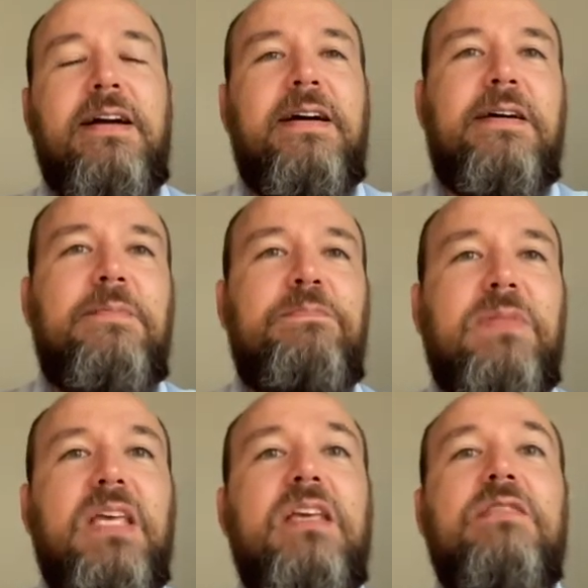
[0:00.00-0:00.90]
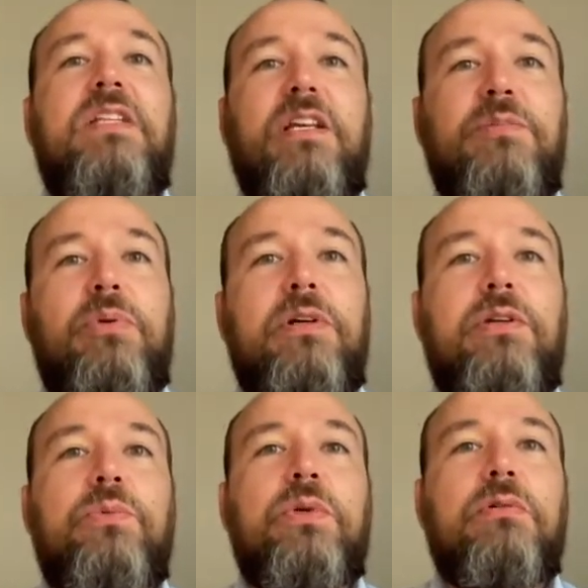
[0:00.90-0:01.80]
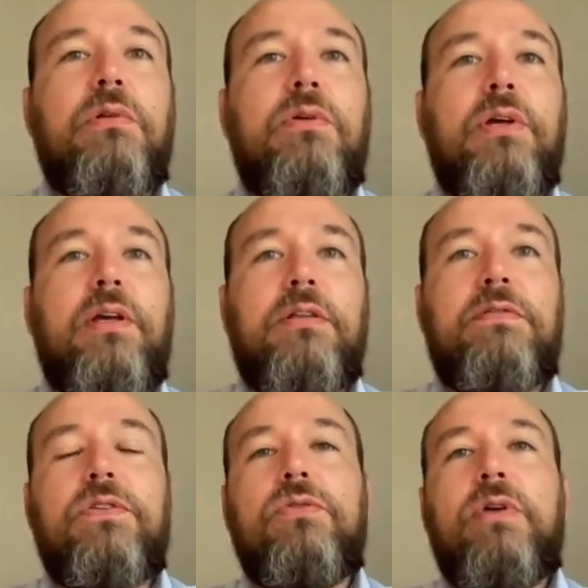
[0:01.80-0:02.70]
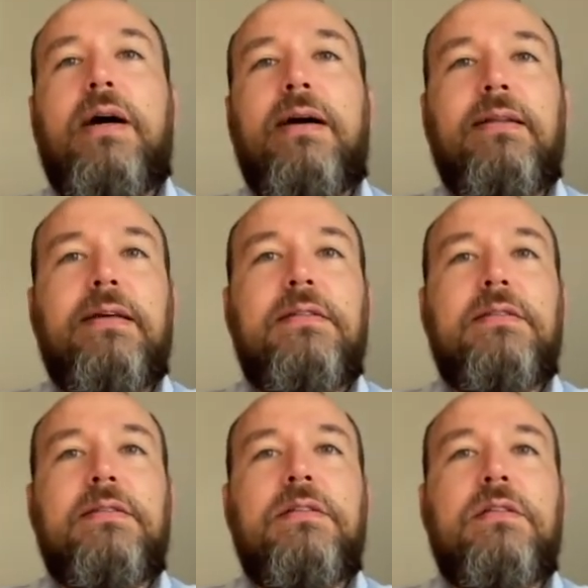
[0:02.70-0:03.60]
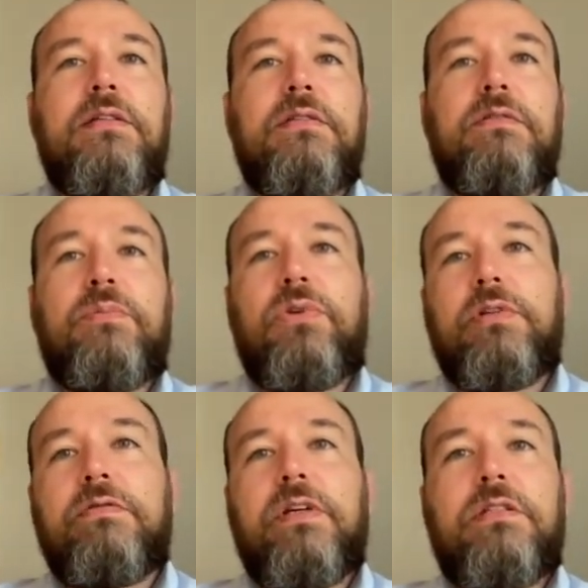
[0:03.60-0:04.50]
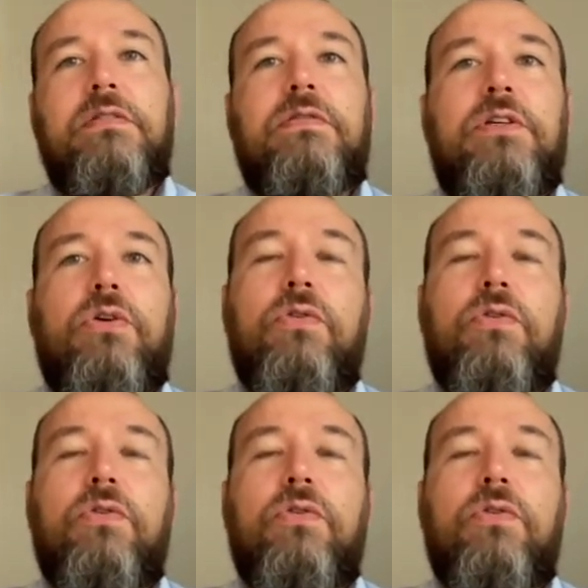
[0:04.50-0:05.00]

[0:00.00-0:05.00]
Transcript: In the next part, we'll look at a few highlights in the products that SOPHiA